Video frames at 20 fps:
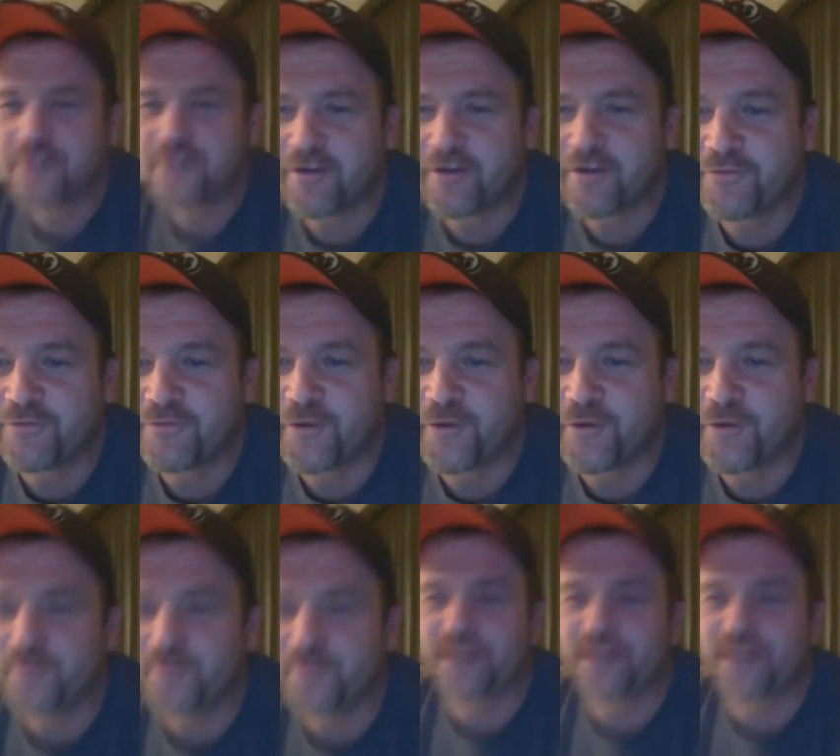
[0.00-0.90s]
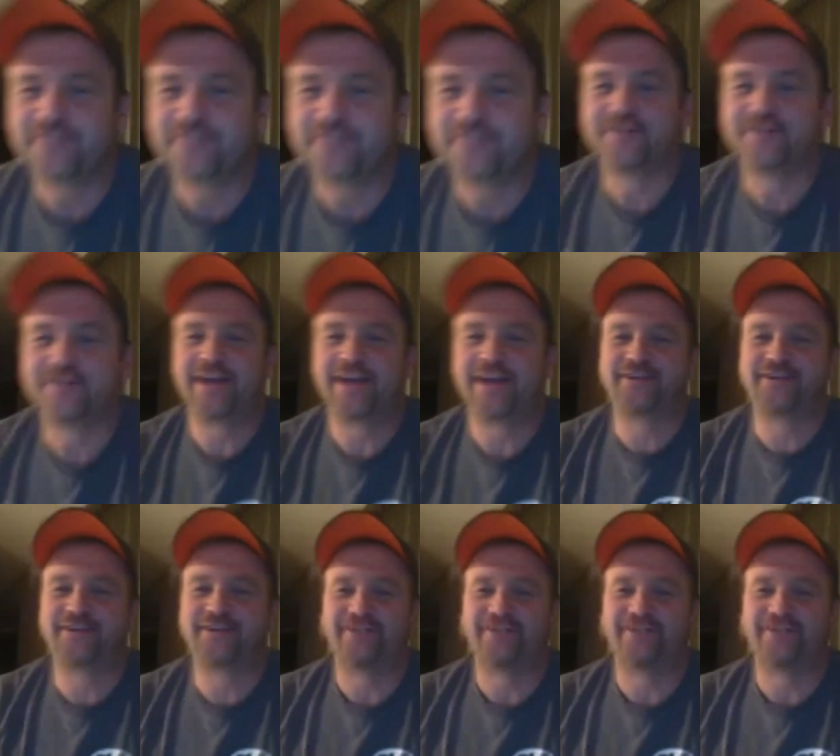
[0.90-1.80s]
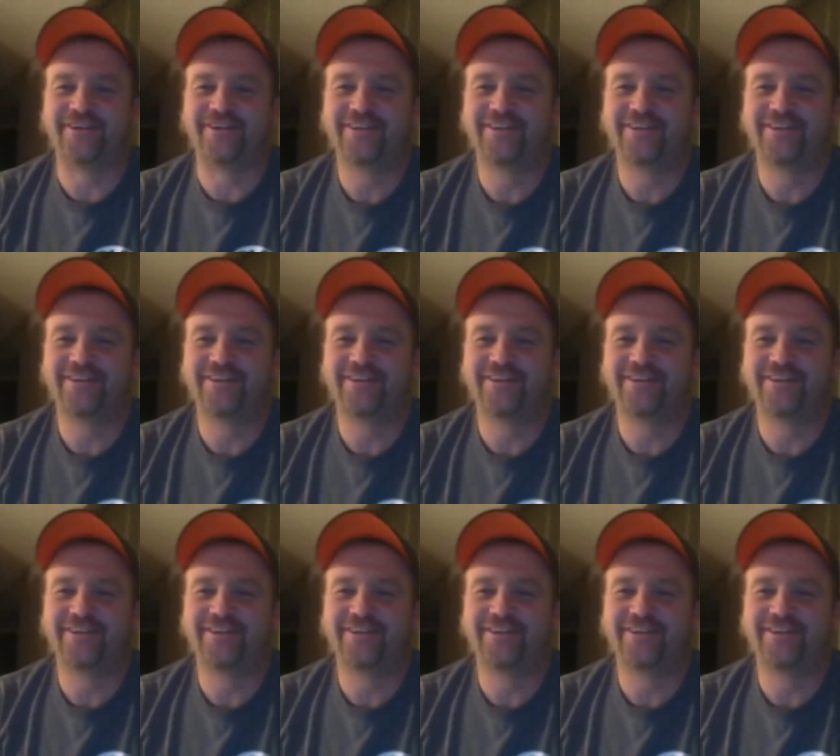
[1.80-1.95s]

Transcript: of Home Lake, Saskatchewan.